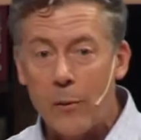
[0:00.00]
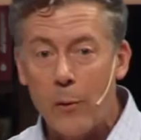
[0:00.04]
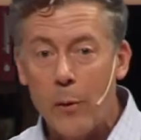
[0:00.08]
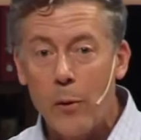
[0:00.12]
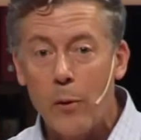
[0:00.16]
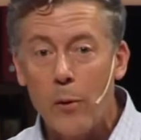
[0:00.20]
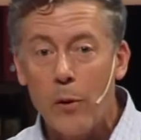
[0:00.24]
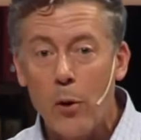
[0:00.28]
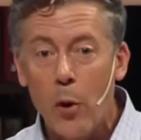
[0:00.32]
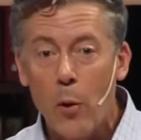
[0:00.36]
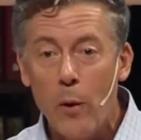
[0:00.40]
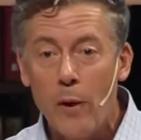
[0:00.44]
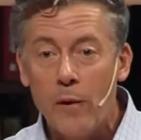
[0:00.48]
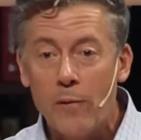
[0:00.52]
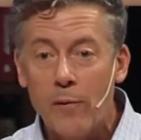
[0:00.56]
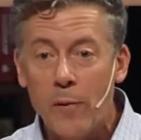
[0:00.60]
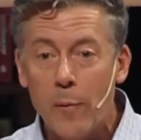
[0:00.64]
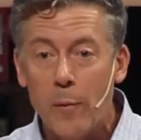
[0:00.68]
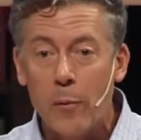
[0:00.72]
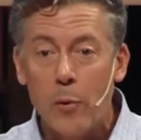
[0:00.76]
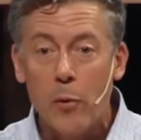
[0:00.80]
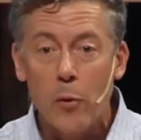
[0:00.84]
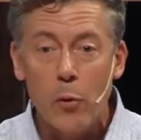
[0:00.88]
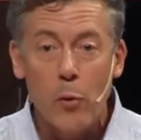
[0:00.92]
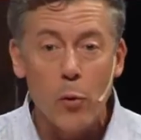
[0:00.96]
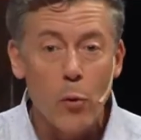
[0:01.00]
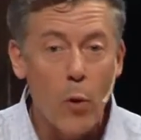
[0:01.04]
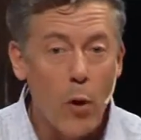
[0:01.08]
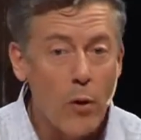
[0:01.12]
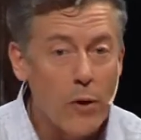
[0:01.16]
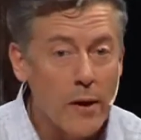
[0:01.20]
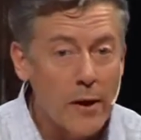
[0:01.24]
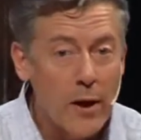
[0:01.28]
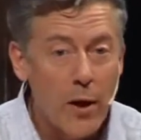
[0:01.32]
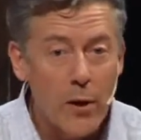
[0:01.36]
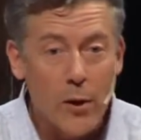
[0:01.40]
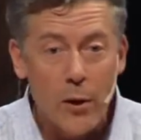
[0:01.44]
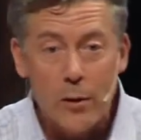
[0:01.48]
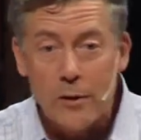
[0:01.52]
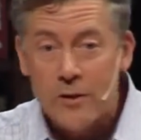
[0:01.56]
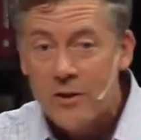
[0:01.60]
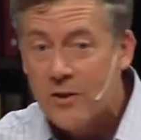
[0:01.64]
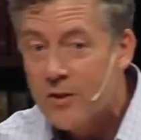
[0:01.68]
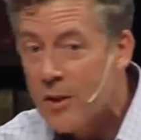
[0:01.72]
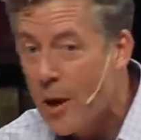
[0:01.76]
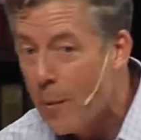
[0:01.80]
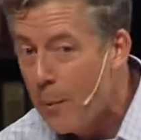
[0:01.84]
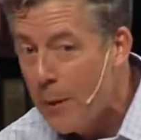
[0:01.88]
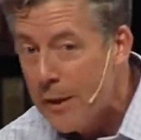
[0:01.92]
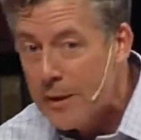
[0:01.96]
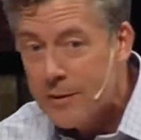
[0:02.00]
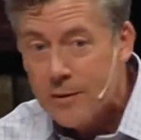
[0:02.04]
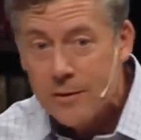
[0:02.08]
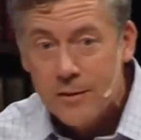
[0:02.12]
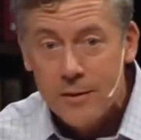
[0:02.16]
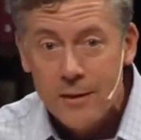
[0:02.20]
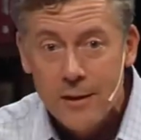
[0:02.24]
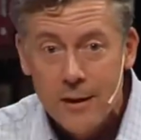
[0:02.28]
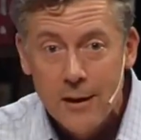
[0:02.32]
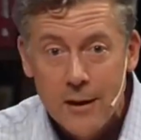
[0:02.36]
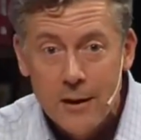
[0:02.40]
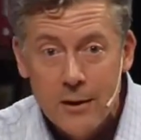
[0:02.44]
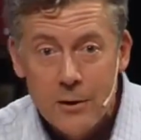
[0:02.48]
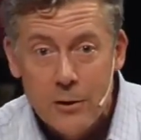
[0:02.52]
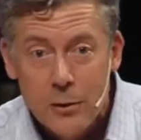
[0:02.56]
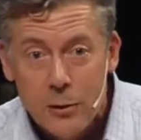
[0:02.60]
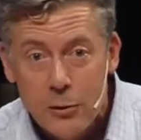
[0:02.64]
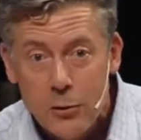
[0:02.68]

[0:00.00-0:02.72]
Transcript: We were going from crawling on our stomachs to